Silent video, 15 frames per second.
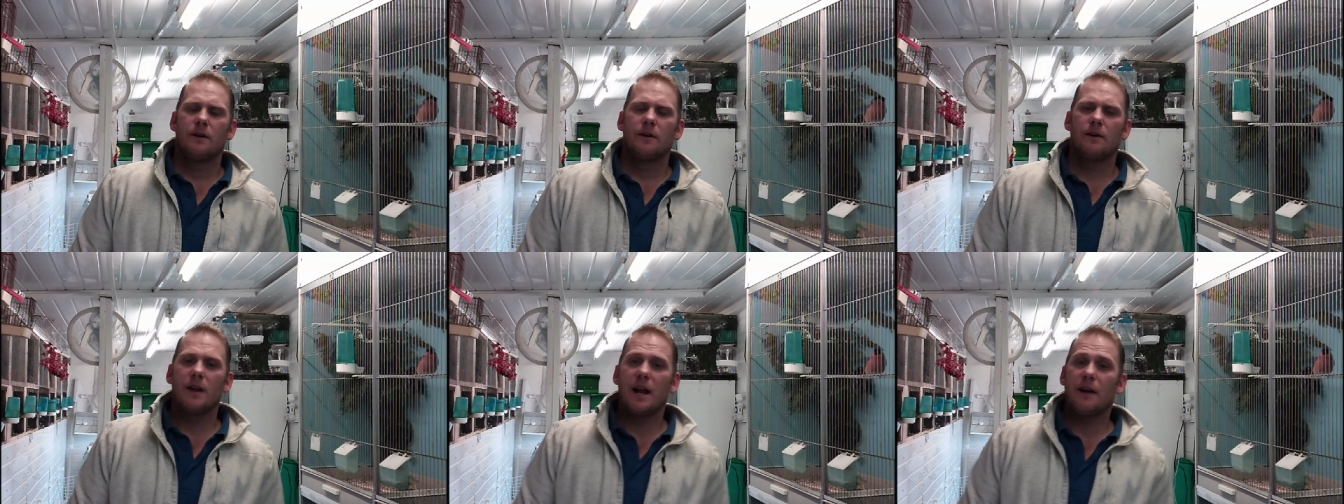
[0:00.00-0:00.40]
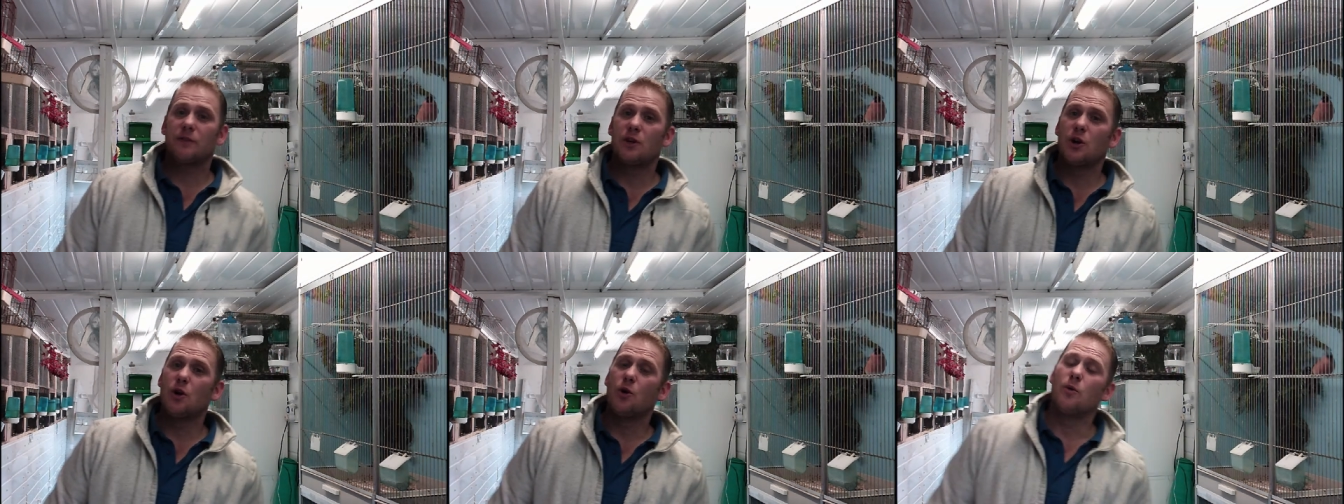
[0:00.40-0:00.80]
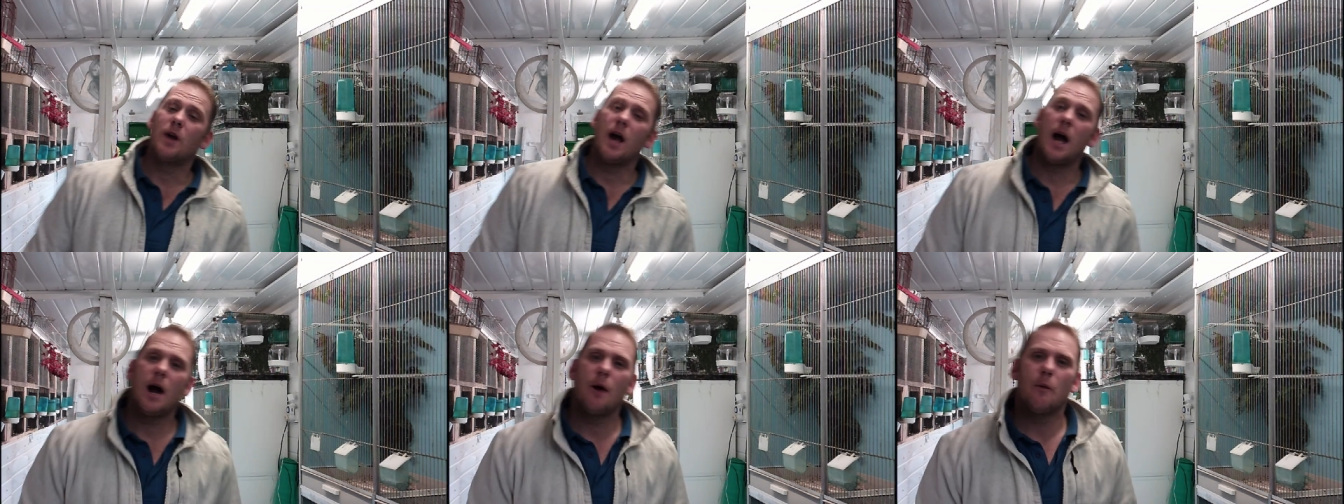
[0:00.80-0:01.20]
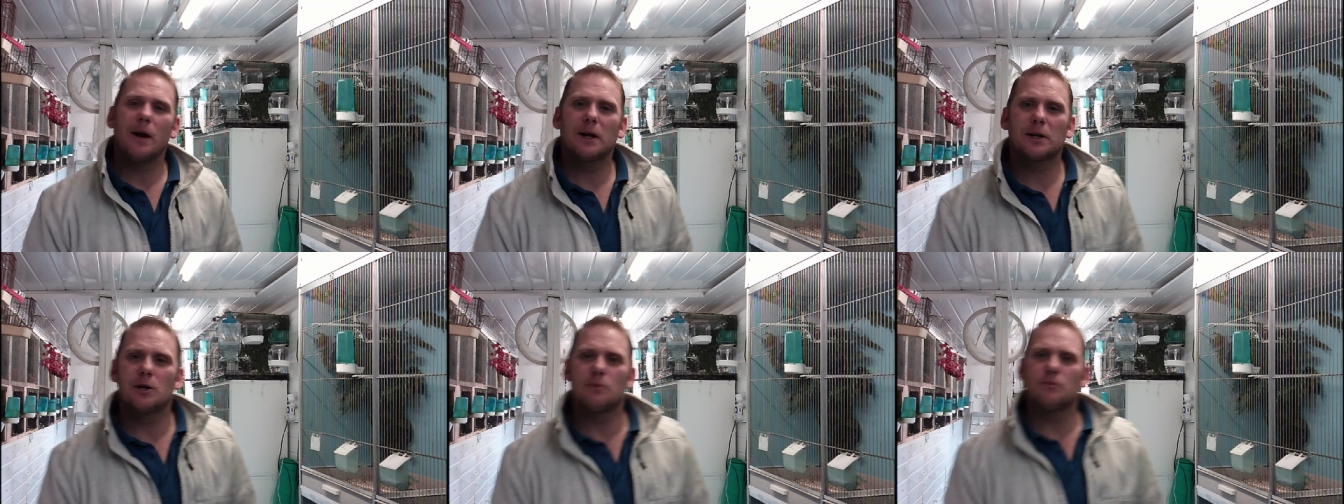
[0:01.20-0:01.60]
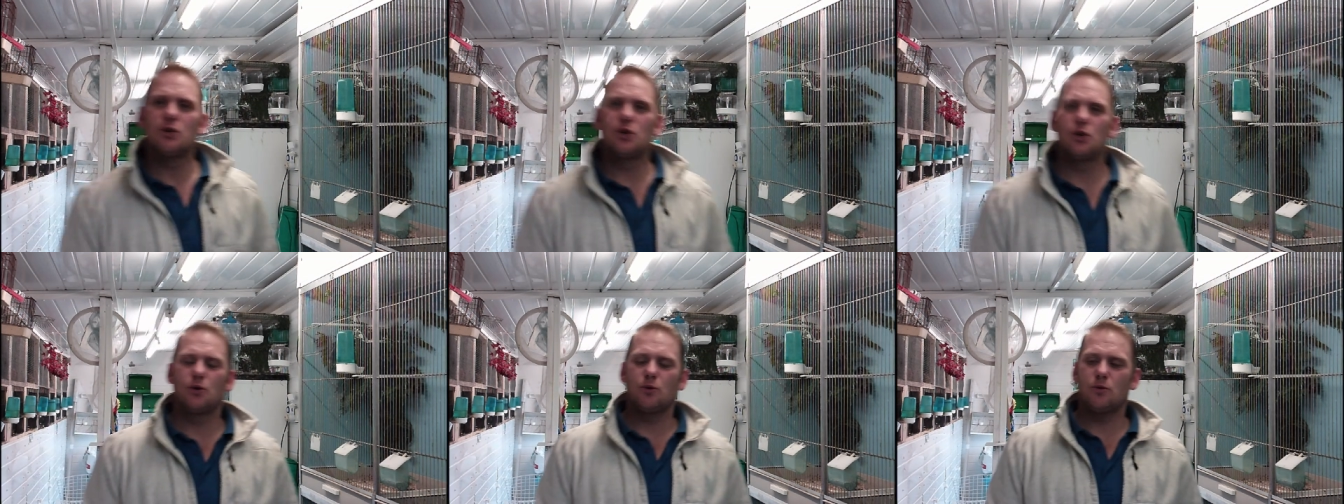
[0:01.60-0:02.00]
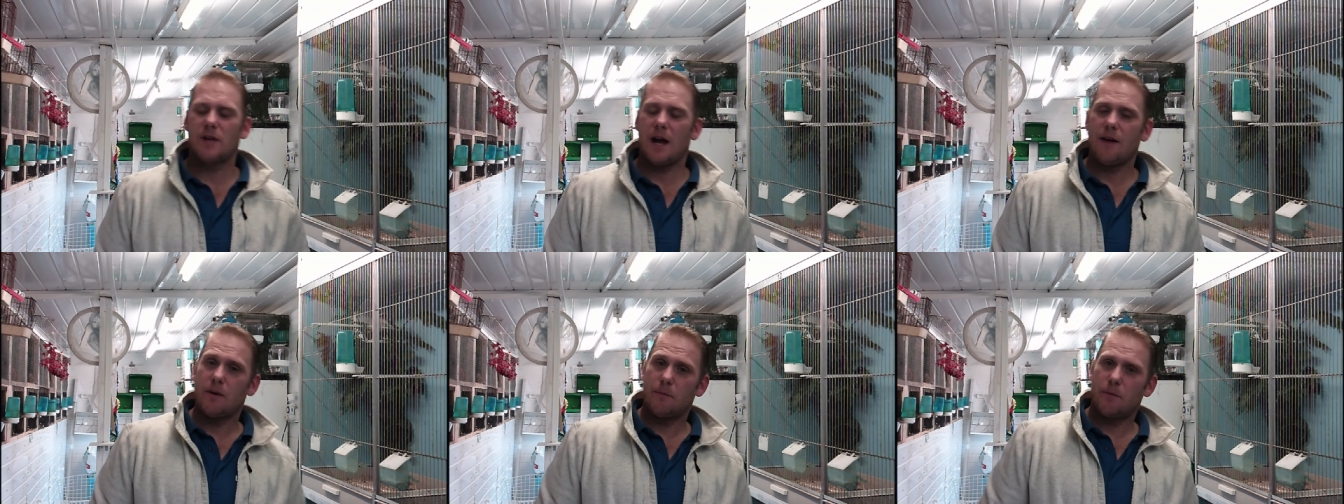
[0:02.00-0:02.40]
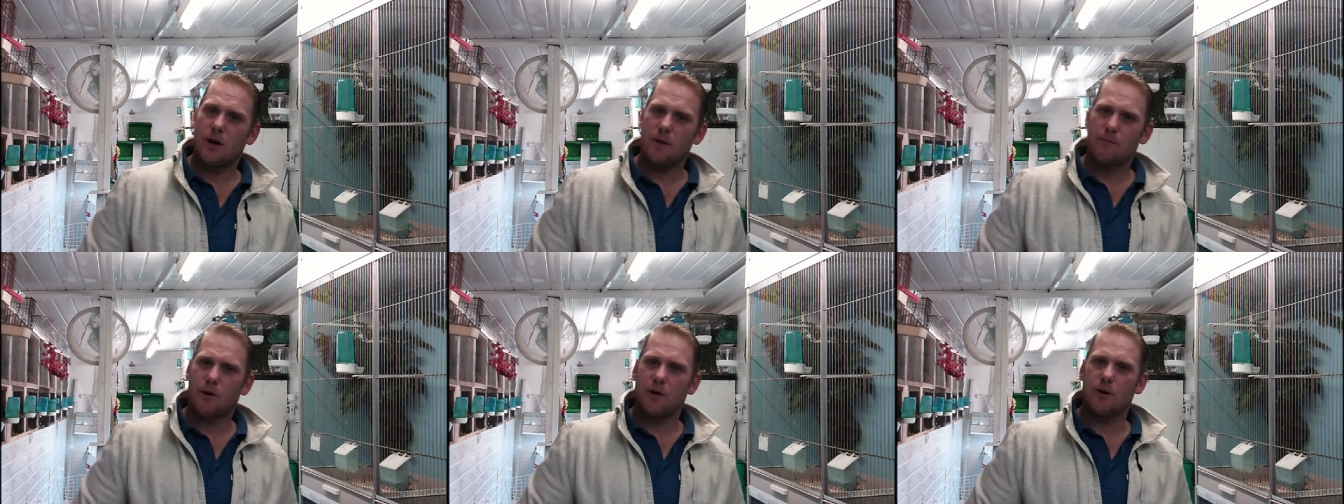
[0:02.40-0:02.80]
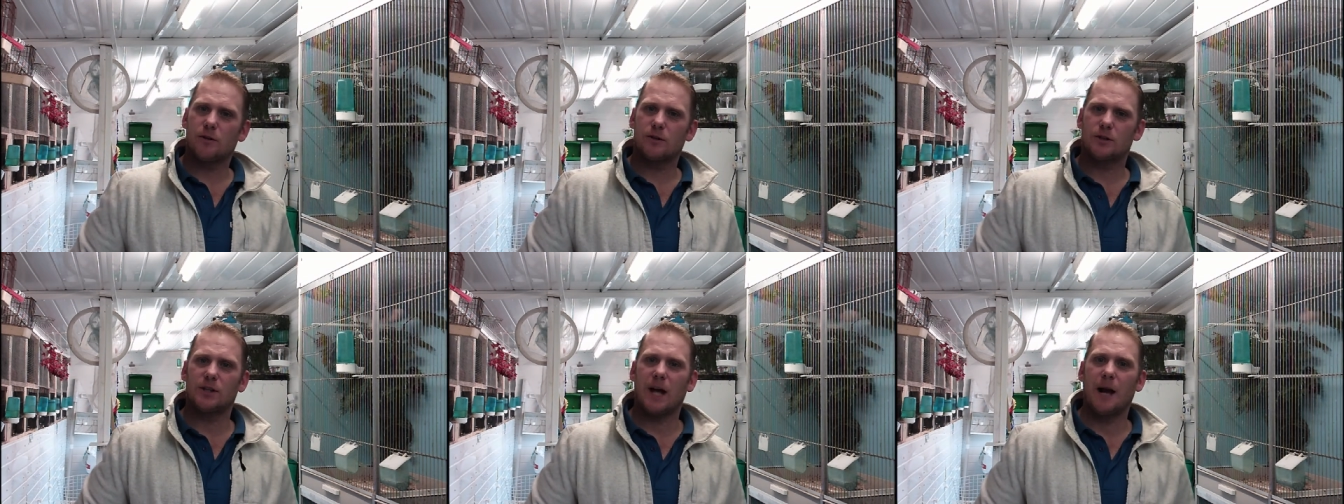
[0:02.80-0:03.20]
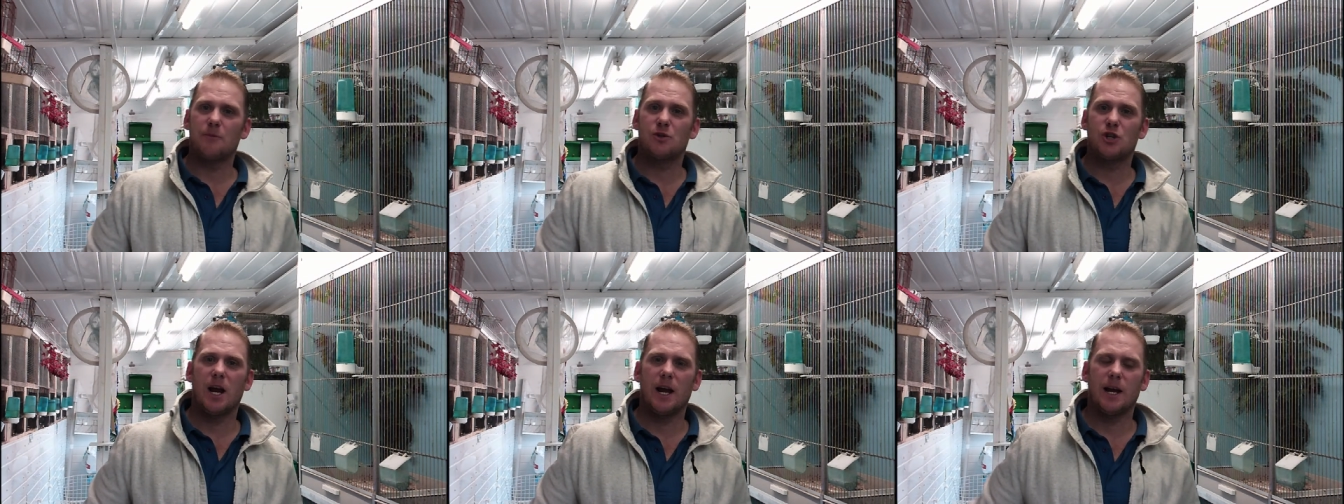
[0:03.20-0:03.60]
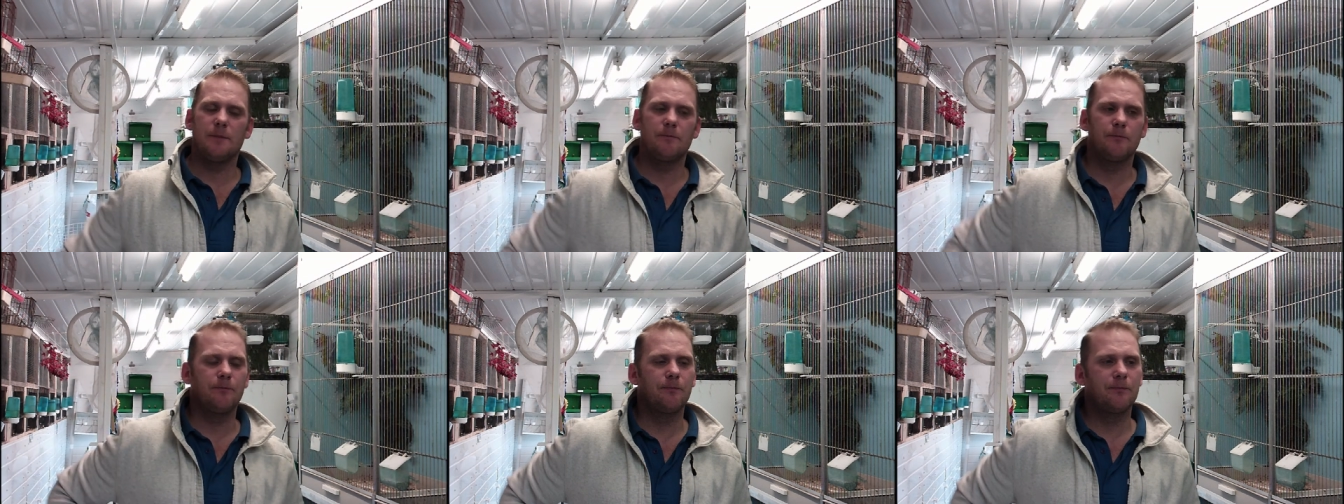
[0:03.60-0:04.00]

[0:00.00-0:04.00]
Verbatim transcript: Good afternoon, uh, welcome to Direct Bird Products, I'm Shane,